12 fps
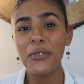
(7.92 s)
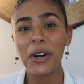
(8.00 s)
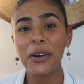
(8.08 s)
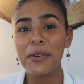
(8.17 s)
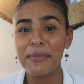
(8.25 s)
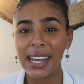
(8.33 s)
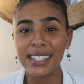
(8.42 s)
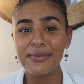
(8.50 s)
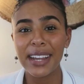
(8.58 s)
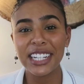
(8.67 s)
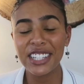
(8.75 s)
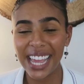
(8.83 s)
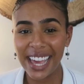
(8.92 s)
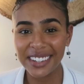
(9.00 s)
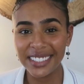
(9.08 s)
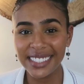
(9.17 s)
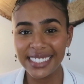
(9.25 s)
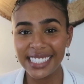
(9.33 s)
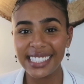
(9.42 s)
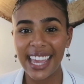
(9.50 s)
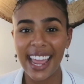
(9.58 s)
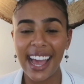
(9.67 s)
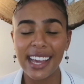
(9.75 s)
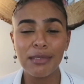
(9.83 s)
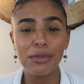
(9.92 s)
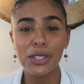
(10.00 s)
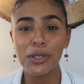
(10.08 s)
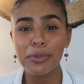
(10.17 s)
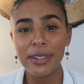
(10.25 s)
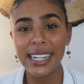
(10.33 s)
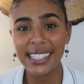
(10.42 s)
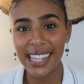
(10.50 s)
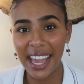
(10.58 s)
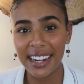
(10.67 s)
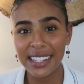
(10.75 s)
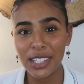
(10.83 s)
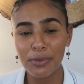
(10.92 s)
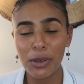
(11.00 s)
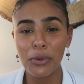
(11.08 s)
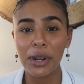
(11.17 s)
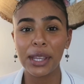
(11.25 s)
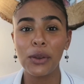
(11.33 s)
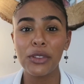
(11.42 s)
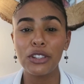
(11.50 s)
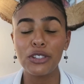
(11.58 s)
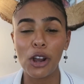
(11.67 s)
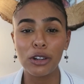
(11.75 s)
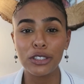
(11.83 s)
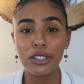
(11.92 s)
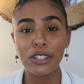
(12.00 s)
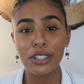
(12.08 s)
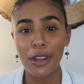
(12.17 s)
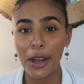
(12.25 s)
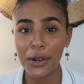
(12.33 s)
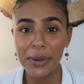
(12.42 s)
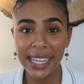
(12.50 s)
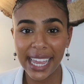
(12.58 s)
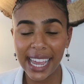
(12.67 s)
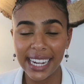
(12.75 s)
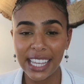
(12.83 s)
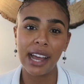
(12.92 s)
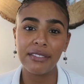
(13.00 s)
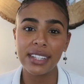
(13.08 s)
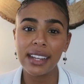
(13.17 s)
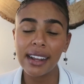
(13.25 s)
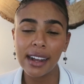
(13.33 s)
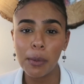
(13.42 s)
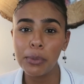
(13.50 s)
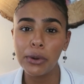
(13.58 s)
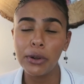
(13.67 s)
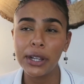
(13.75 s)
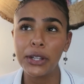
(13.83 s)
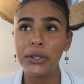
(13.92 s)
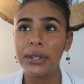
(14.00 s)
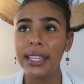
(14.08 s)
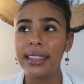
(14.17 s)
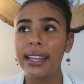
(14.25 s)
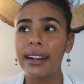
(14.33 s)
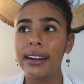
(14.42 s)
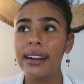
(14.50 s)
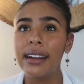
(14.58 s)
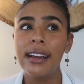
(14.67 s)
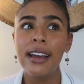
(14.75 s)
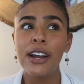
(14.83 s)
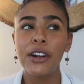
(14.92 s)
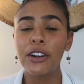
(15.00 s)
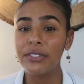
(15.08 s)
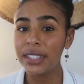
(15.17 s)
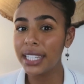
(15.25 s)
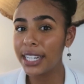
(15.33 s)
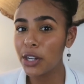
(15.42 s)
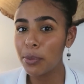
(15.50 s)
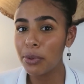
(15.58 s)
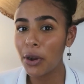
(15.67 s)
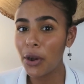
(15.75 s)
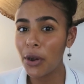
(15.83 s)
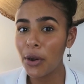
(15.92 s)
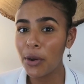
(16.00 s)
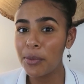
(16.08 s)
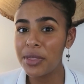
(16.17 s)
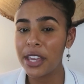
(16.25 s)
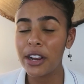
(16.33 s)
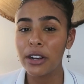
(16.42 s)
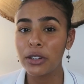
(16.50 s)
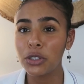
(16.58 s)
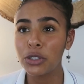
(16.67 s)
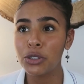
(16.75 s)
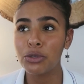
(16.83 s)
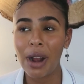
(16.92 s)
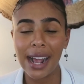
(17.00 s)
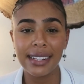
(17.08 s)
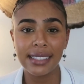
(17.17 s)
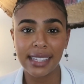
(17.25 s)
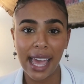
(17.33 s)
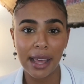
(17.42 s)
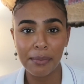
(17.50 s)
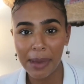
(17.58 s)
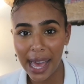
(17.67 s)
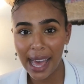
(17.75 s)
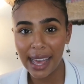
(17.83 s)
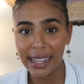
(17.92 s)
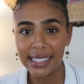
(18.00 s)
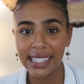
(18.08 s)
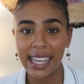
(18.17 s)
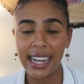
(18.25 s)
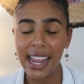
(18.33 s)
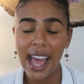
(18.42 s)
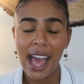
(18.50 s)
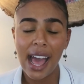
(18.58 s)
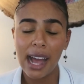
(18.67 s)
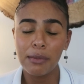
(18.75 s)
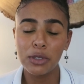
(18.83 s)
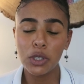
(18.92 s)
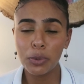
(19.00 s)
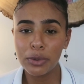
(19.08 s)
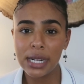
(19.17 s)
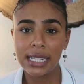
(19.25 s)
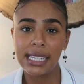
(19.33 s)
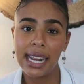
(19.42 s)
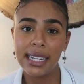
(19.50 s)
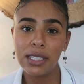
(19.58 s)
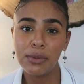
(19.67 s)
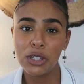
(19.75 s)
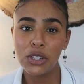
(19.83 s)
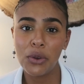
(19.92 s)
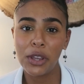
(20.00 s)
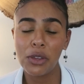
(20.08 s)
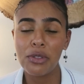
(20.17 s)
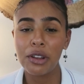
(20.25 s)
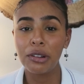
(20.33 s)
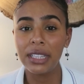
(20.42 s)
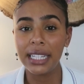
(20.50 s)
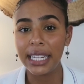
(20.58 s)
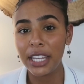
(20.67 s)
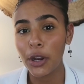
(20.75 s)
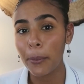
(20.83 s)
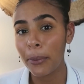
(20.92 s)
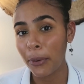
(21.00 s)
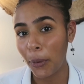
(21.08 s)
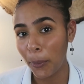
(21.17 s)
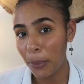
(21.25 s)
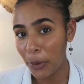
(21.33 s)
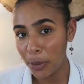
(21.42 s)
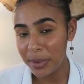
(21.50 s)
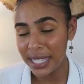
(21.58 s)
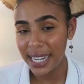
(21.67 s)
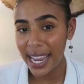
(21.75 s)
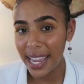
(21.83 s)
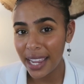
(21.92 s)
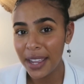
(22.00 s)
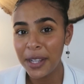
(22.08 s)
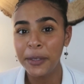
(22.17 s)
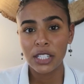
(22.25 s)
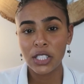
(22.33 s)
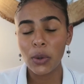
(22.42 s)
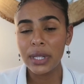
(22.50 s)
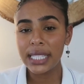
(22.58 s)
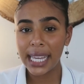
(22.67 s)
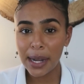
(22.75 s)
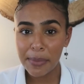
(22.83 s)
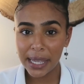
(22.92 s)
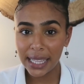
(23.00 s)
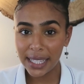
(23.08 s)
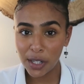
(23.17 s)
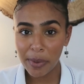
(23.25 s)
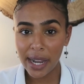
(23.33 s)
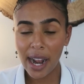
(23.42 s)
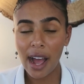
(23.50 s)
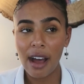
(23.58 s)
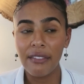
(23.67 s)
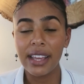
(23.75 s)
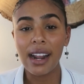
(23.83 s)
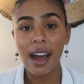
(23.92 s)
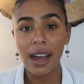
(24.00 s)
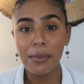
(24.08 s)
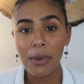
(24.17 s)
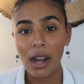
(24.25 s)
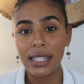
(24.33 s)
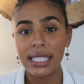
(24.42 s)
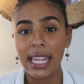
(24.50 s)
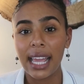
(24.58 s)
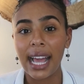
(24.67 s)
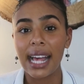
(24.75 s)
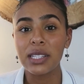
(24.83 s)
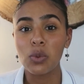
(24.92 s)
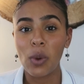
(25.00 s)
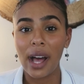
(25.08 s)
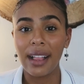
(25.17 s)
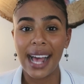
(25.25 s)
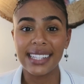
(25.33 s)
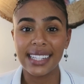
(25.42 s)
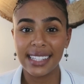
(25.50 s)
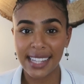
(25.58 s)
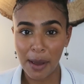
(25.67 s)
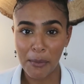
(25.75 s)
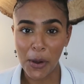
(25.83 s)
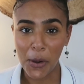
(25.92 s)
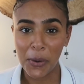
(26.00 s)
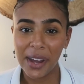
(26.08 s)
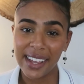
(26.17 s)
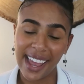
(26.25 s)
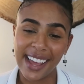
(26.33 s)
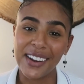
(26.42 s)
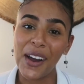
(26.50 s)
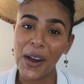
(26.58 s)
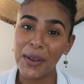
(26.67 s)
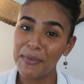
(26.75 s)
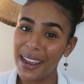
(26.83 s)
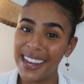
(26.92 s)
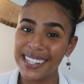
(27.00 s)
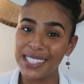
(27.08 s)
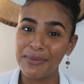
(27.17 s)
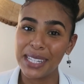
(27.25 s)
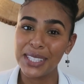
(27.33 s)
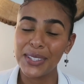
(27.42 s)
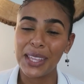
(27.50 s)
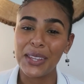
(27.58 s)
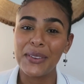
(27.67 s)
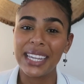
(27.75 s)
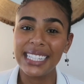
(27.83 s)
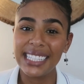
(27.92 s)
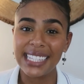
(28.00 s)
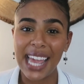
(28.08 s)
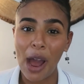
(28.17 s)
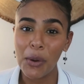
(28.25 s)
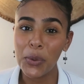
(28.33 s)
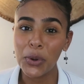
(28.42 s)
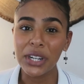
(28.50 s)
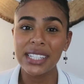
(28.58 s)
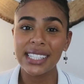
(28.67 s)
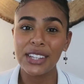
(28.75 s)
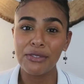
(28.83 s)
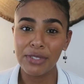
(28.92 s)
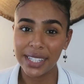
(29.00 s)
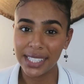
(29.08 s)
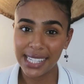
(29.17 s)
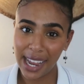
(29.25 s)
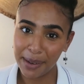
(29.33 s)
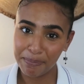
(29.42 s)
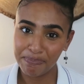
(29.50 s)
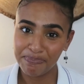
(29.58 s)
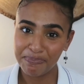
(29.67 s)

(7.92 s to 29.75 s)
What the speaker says: welcome back to my channel. Today I am super excited to be working with DRSONO again. I've done a couple, including their curvilinear probe, their Tri-Scan Max, and I'm super excited to be showing you their linear probe today. So it's going to be a little bit of an unboxing as well as a demo again on my husband so that you can see how it works in real time.